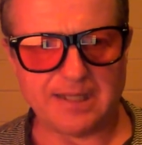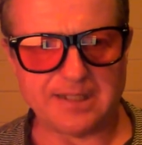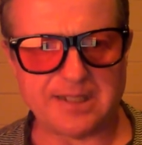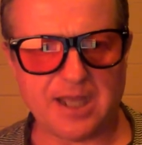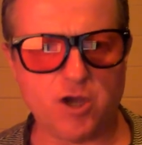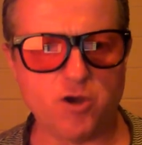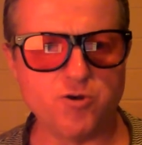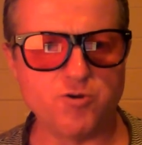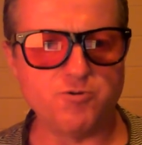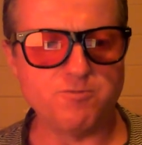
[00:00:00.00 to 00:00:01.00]

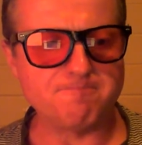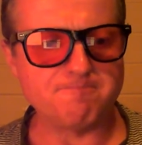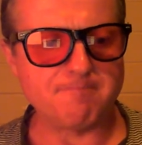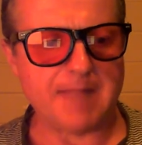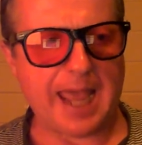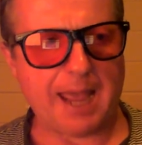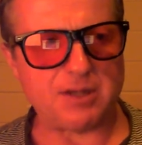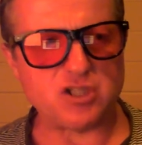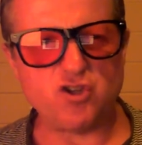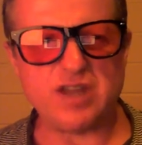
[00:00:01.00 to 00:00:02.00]
So how
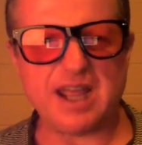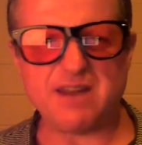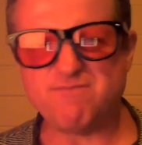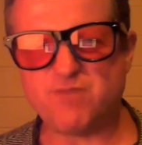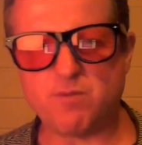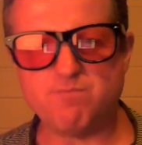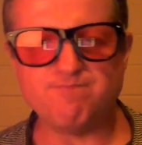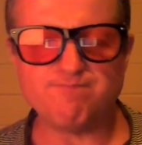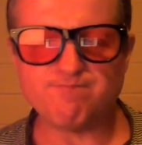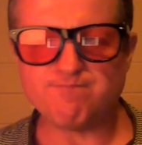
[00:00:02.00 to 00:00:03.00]
much do you get
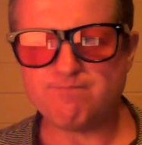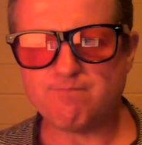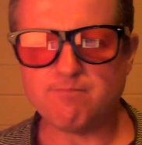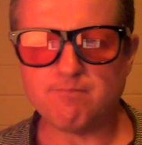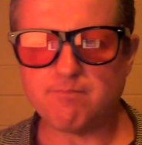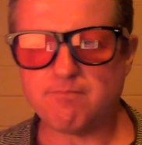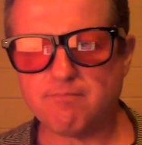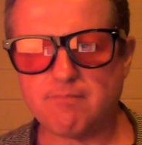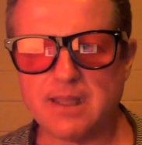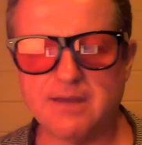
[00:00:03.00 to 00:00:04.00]
from
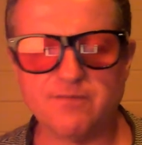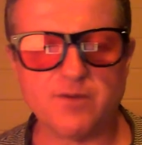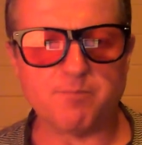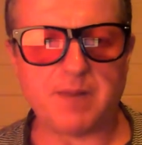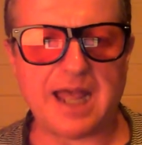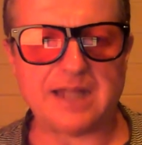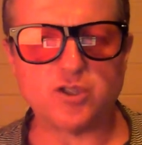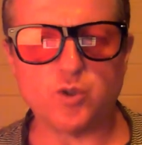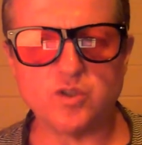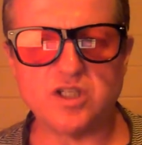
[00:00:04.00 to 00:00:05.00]
from plant
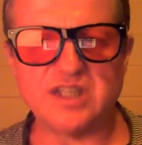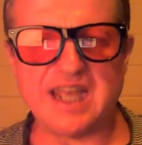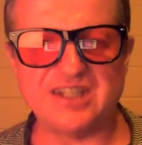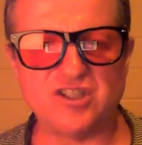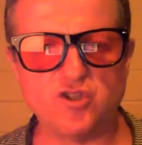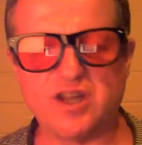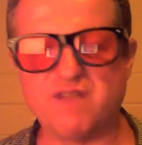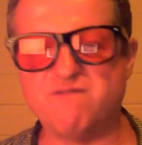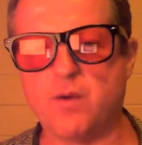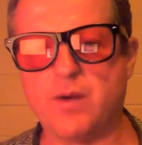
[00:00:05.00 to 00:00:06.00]
sources is
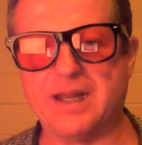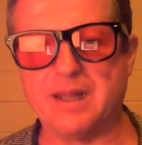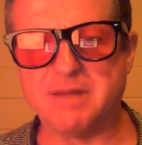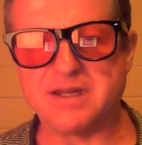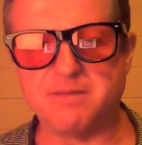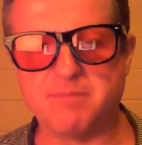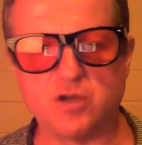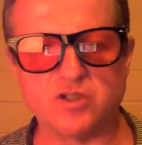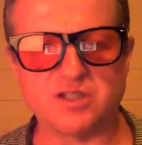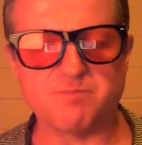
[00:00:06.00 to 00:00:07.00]
usually very limited
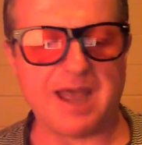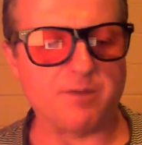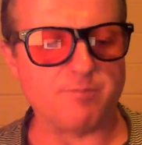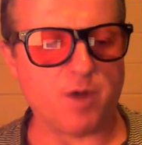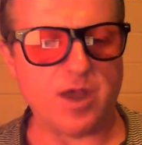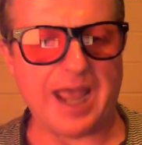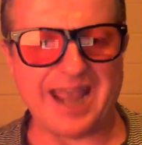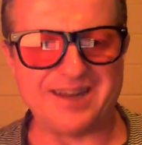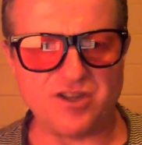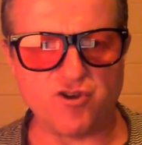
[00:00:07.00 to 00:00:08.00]
because it's bound by
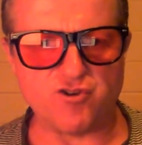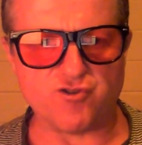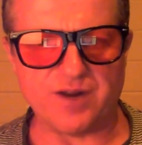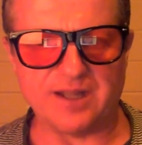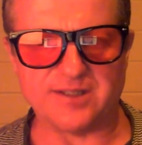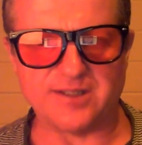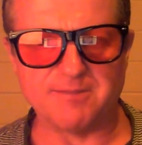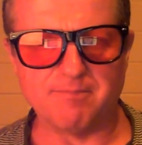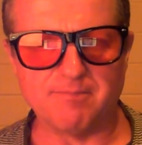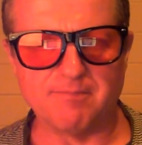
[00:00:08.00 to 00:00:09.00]
anti-nutrients.